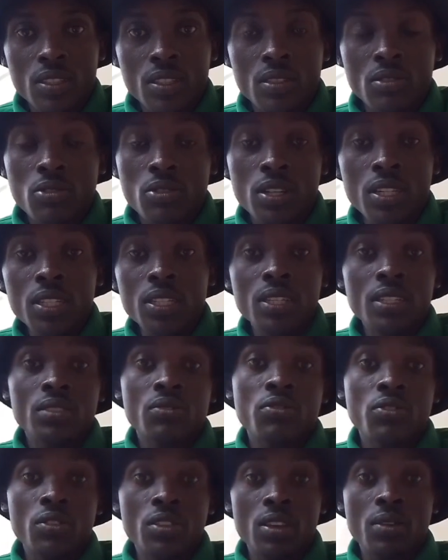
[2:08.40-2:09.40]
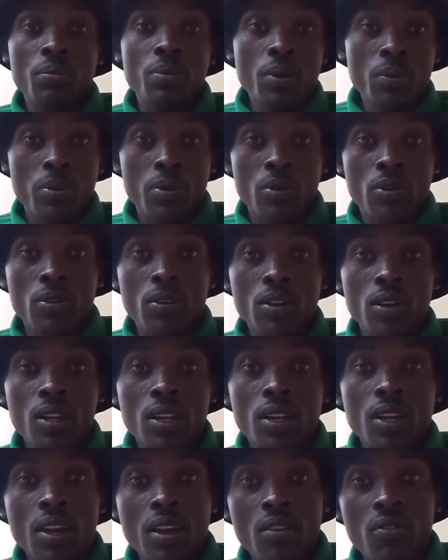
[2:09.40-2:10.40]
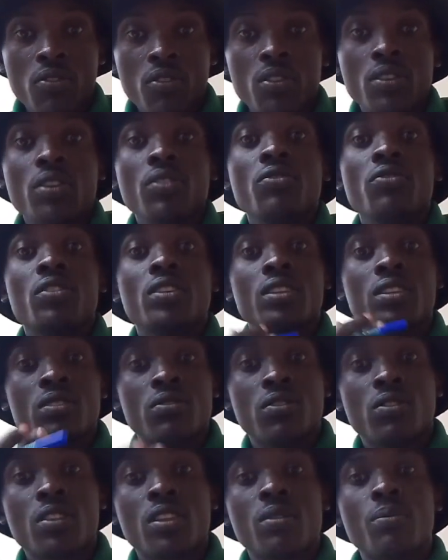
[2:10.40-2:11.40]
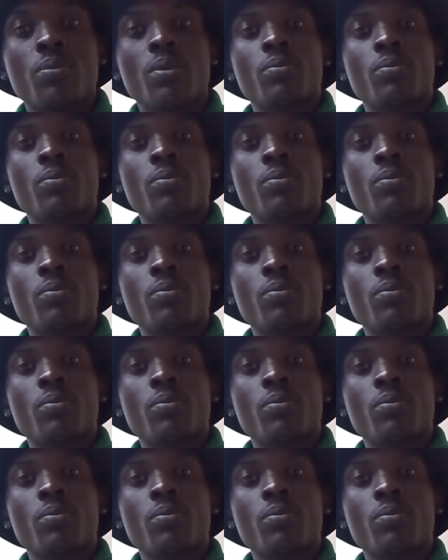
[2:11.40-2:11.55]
So this is for the people. Therefore, if it's for the